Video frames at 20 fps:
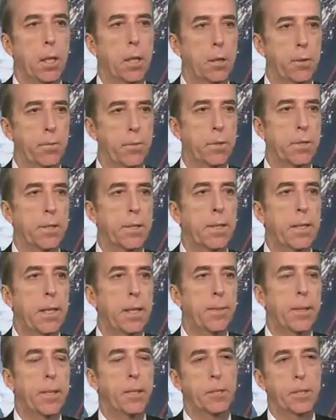over
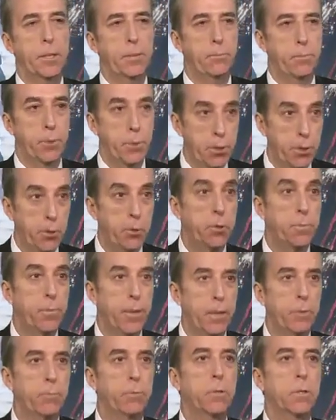time actually produce
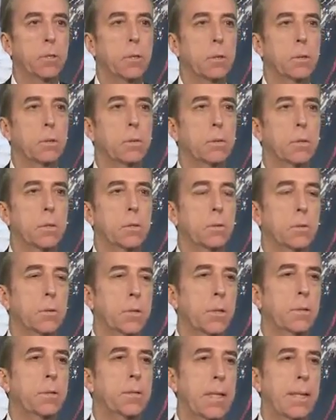better results and
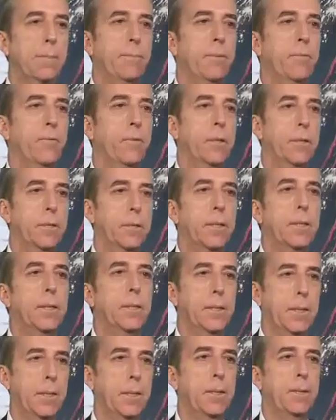also dampen
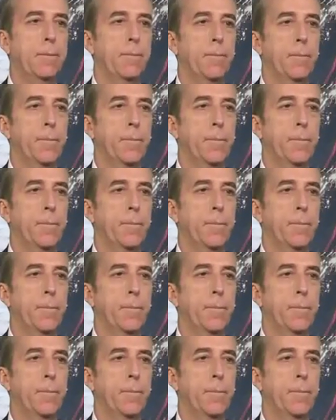volatility.